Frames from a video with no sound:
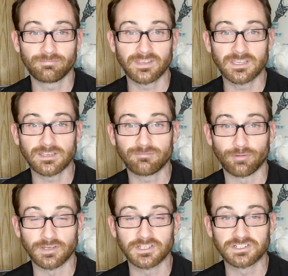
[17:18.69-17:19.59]
the
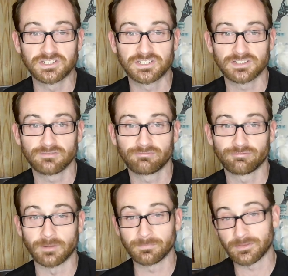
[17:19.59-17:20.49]
footage
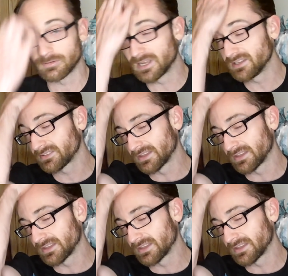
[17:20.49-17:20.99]
from the race.